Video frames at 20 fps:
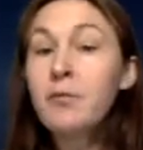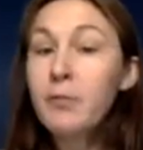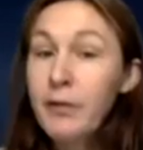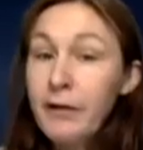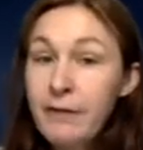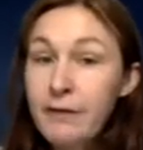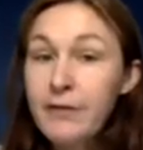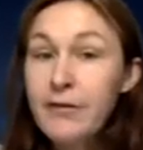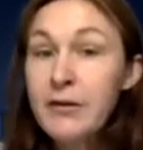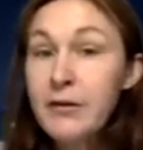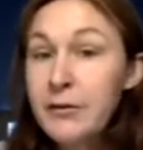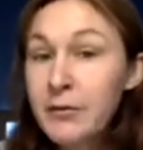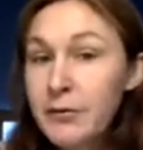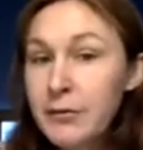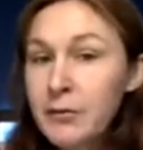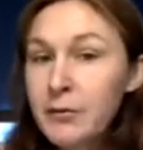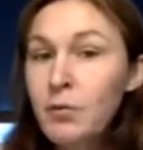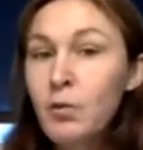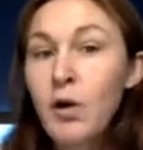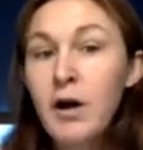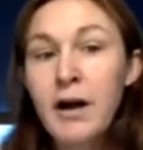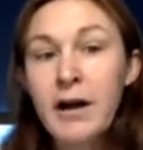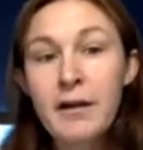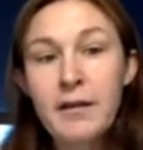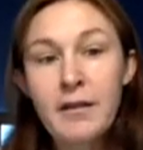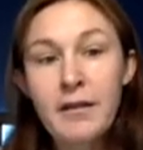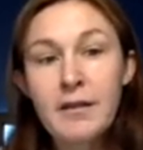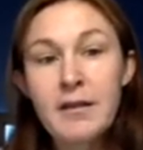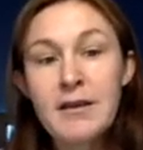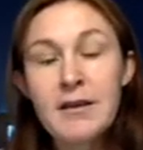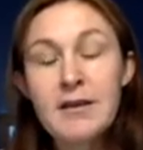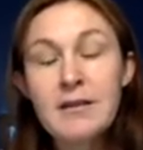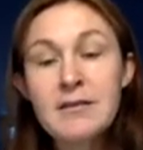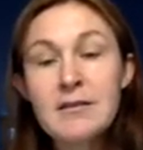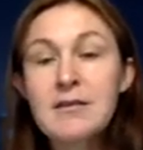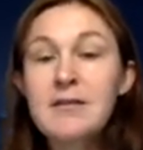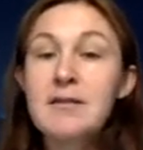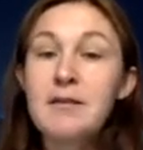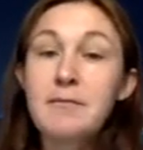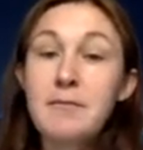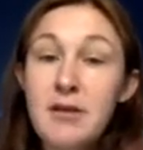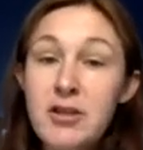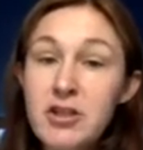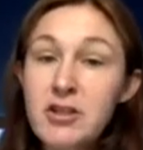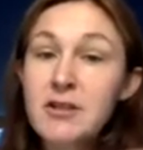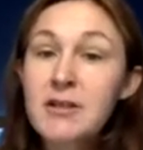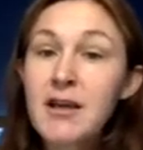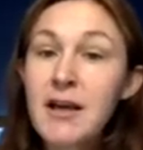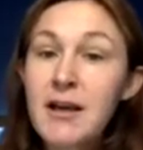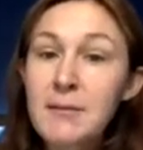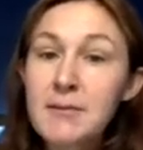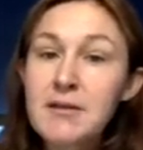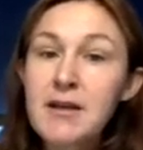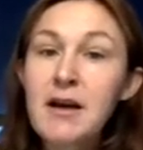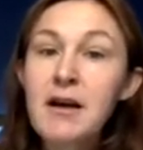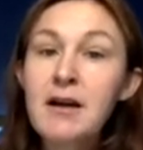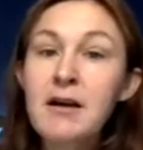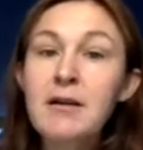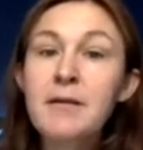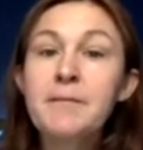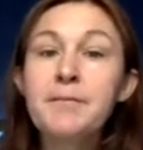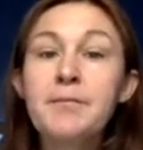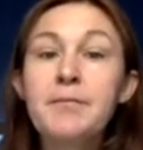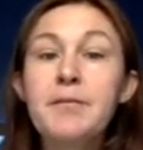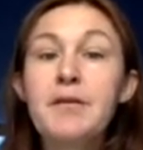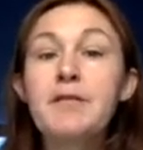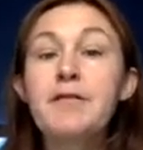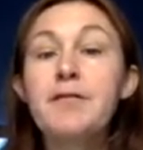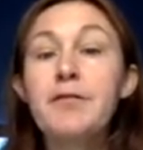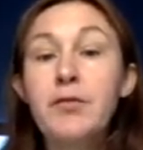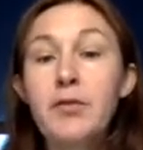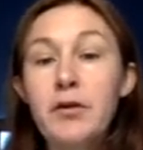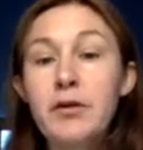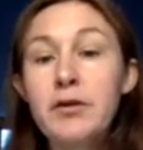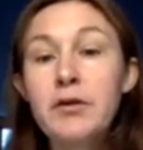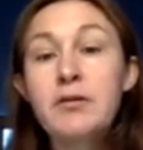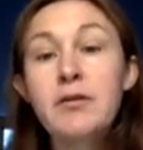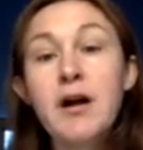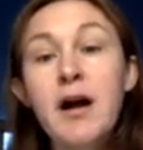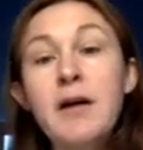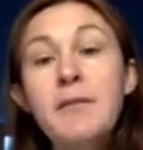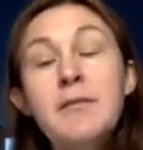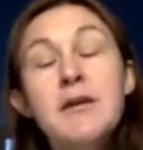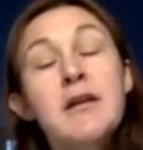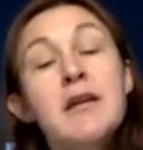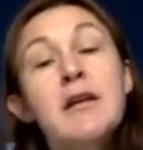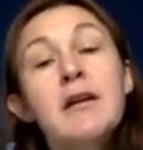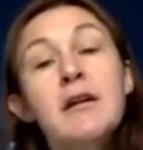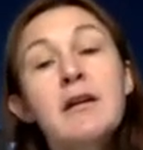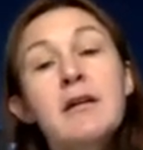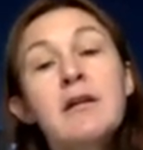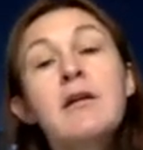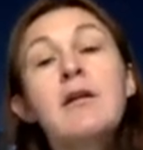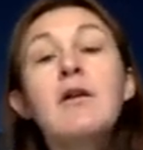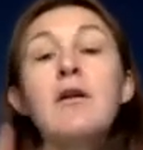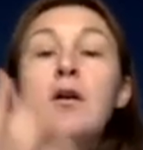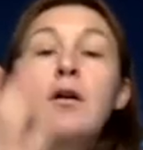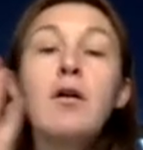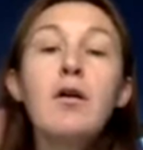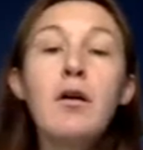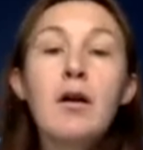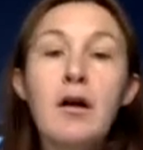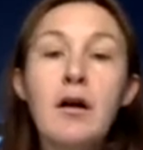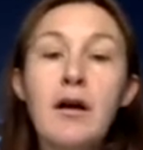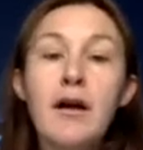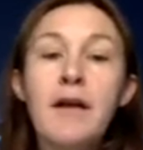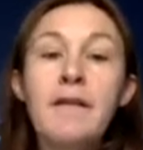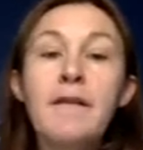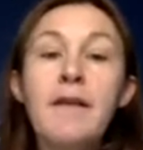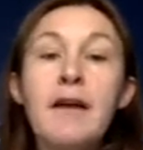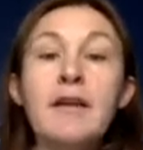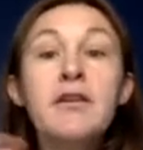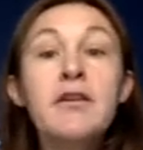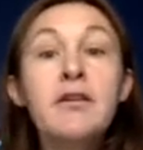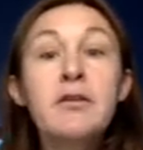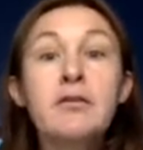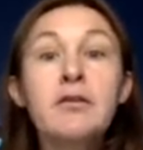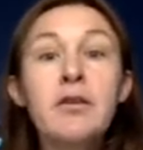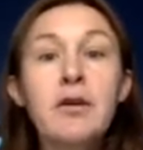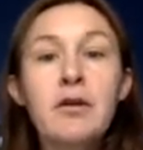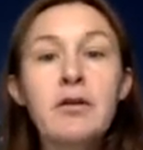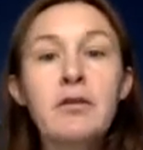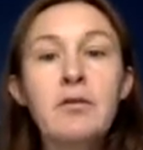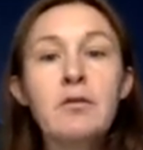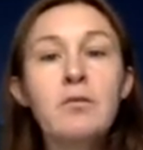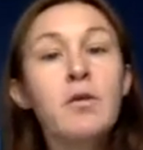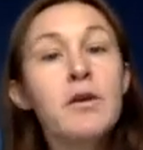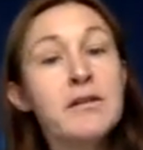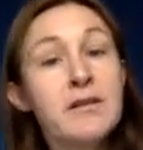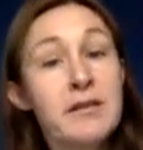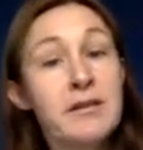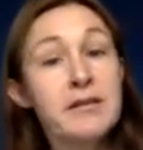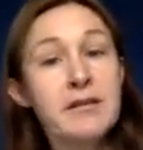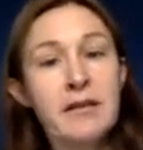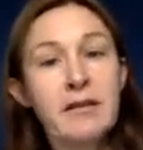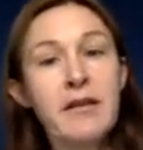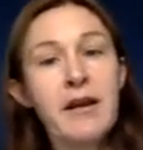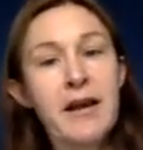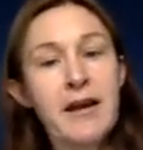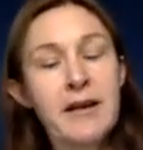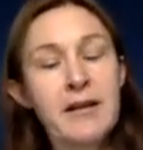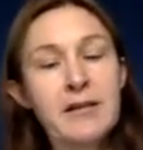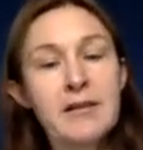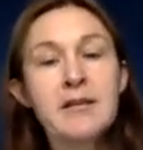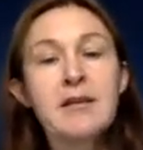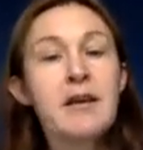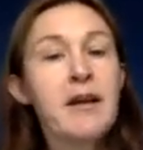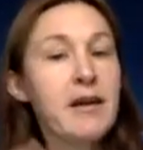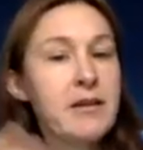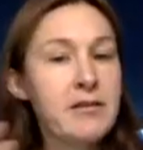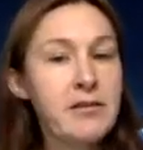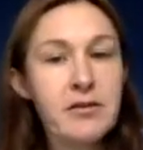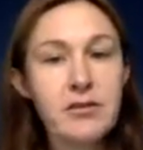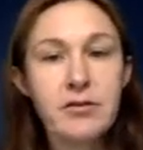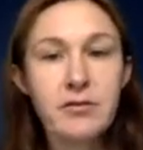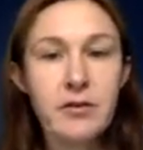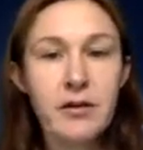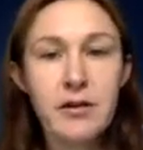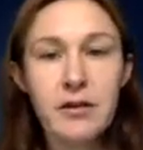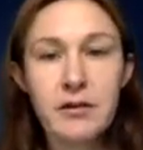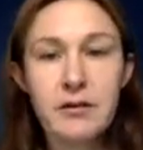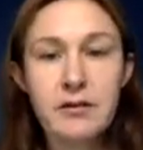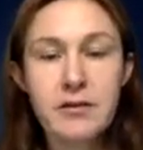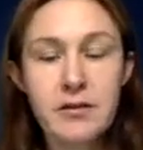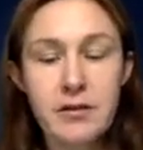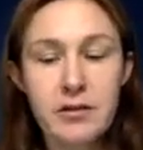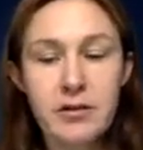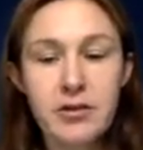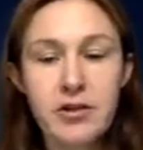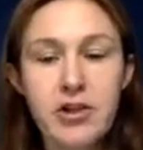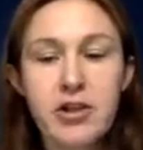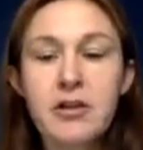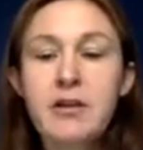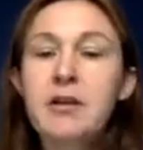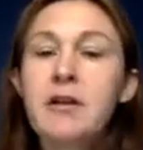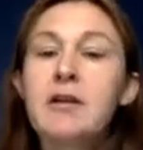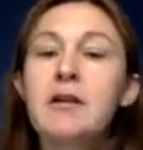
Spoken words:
review what these submission types are before you come here, and then you'll know what to select as you're doing your search.